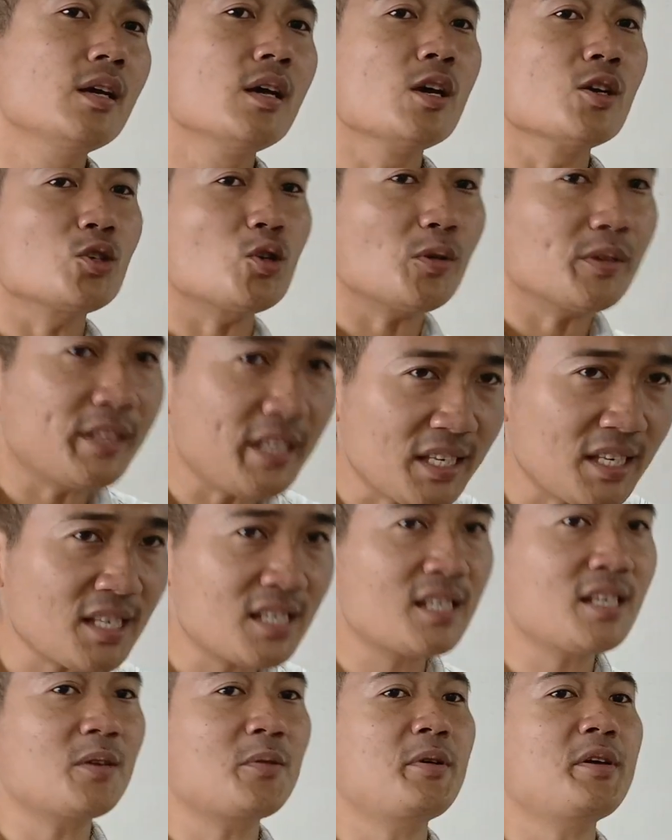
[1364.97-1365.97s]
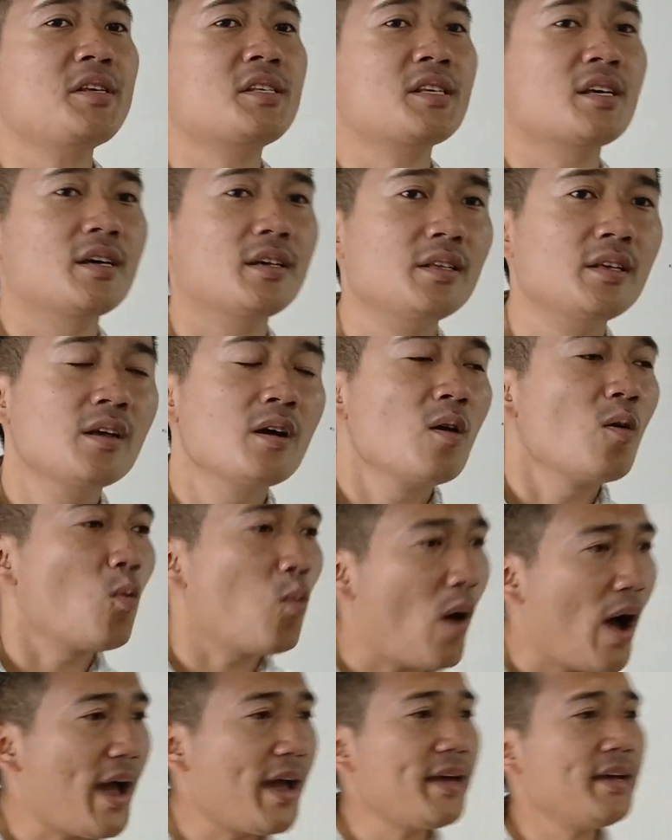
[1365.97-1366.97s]
So this is the reason
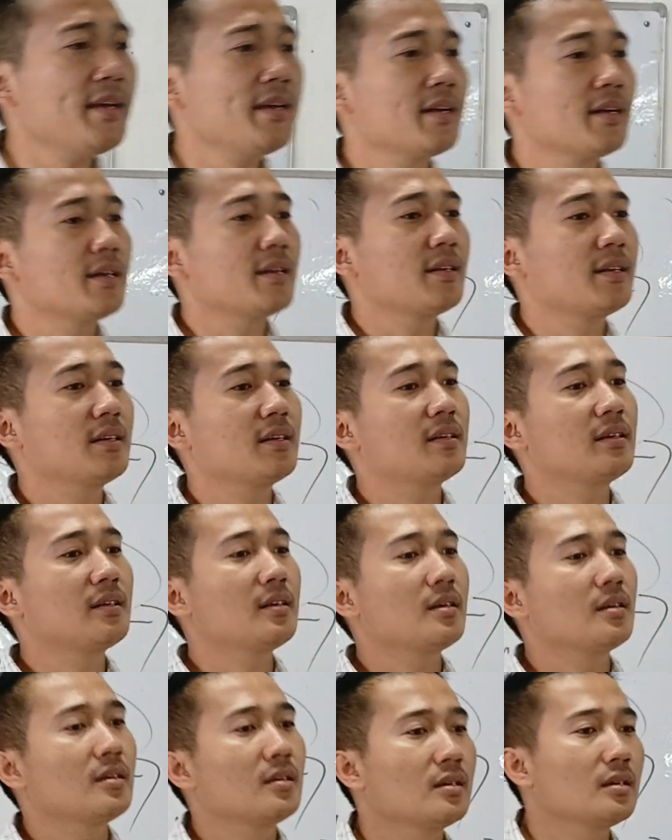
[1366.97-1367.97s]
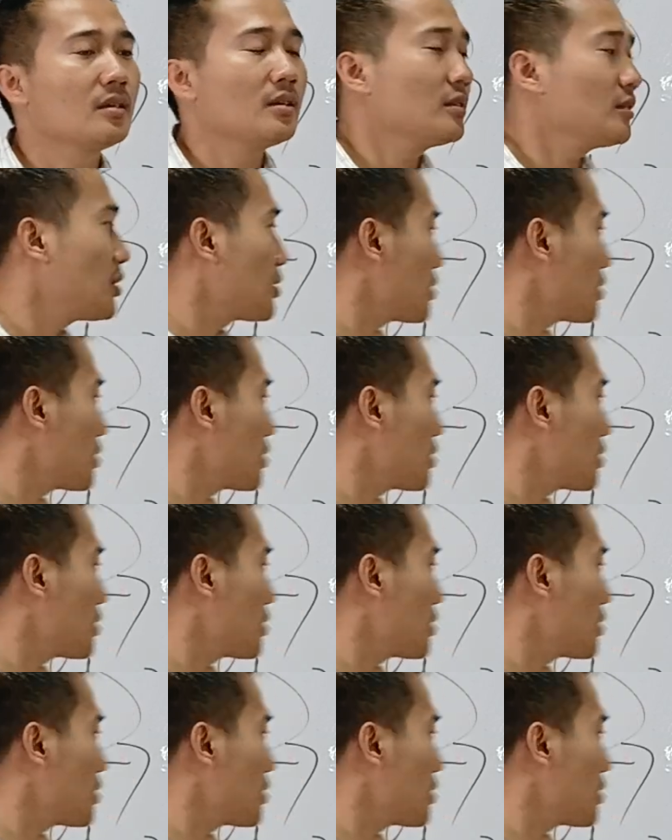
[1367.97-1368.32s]
why the